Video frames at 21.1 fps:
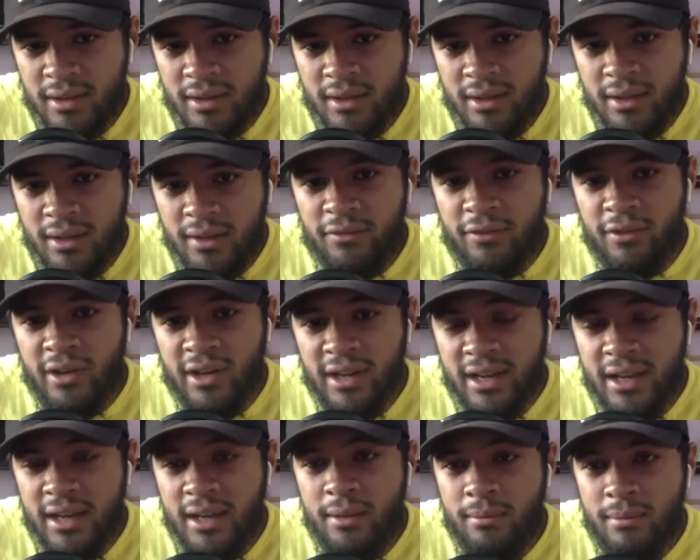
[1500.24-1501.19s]
And for
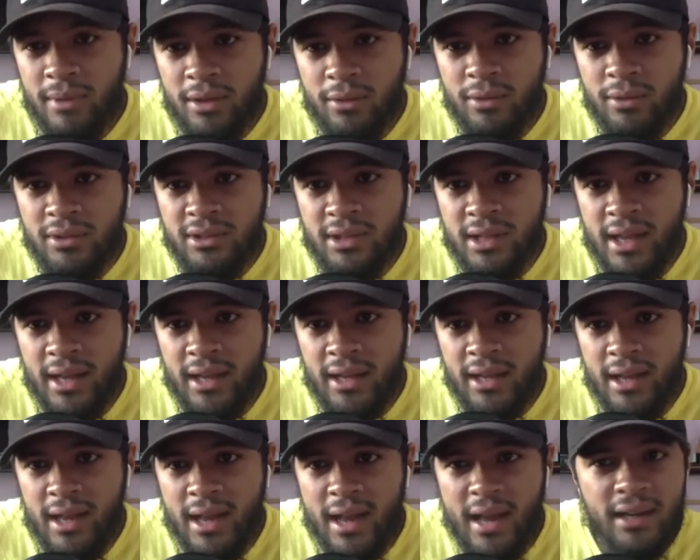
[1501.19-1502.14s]
him, it was like
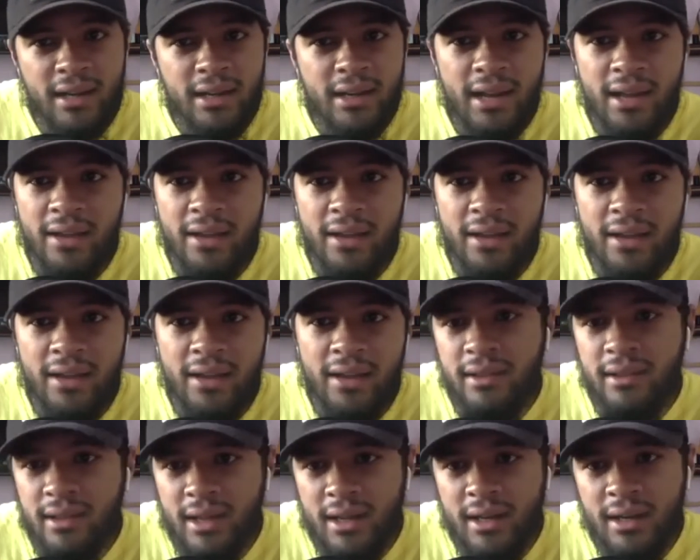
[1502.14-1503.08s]
I didn't have
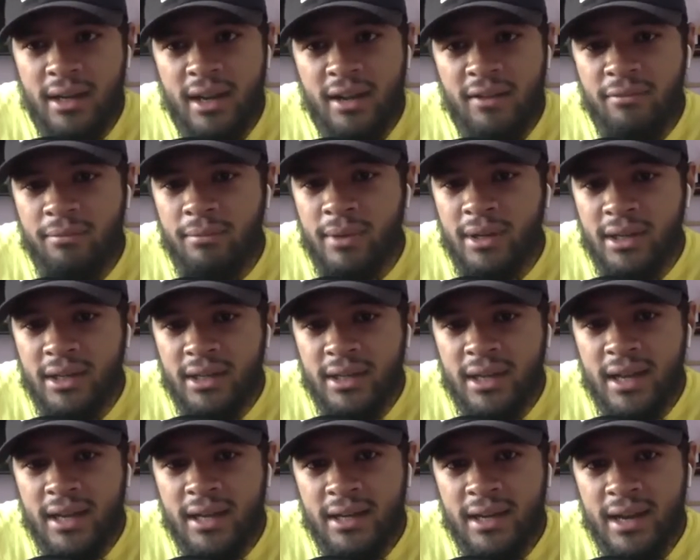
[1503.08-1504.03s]
anything. I didn't have money.
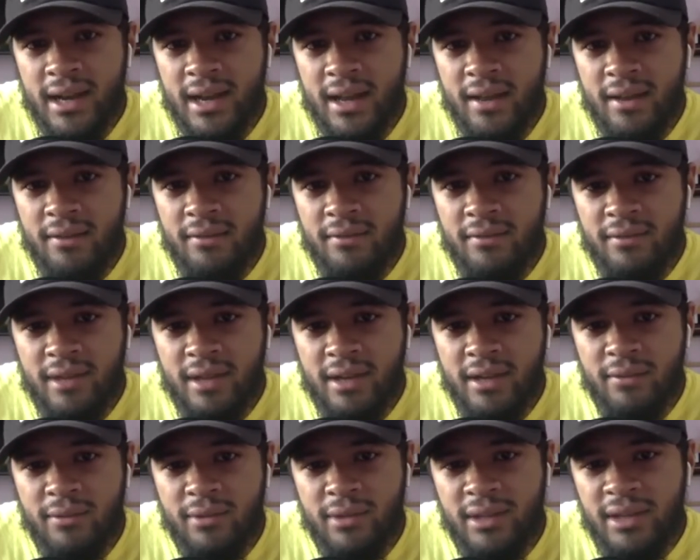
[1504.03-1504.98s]
I didn't
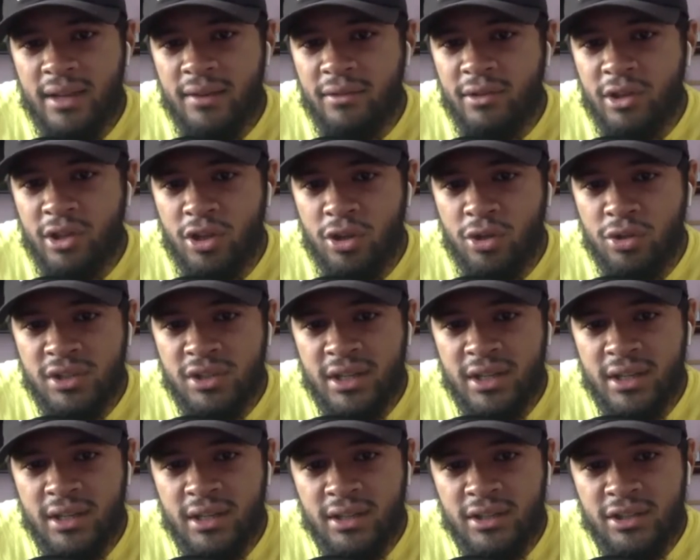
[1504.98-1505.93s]
really have clothes. I
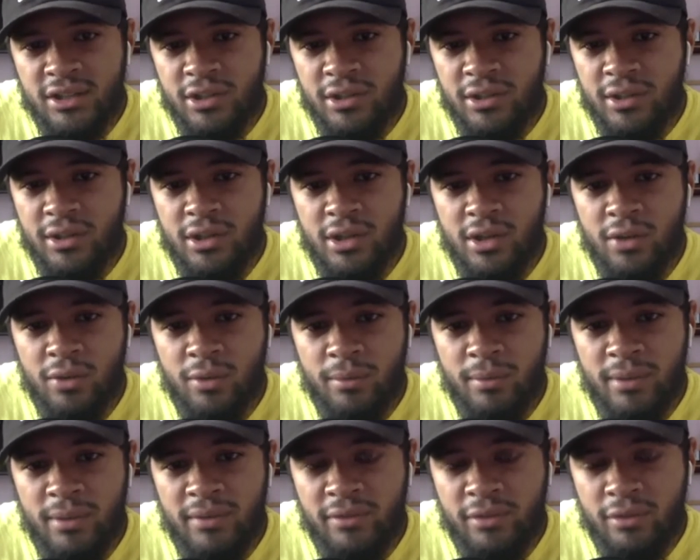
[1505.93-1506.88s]
didn't necessarily know where
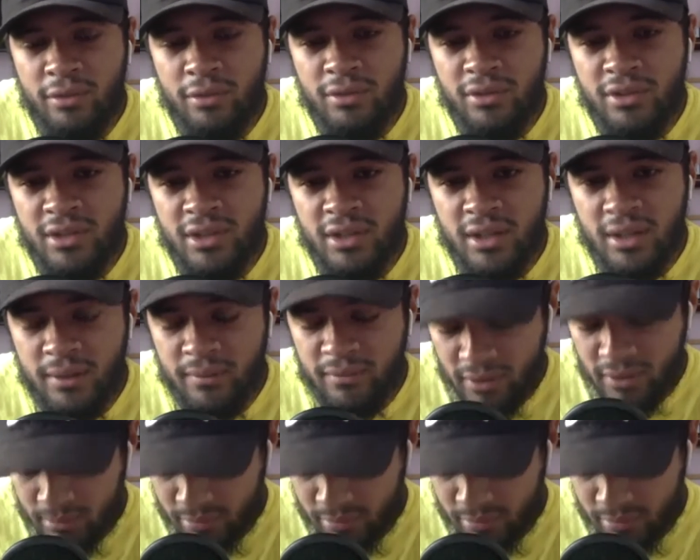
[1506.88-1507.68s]
my food was going to come from.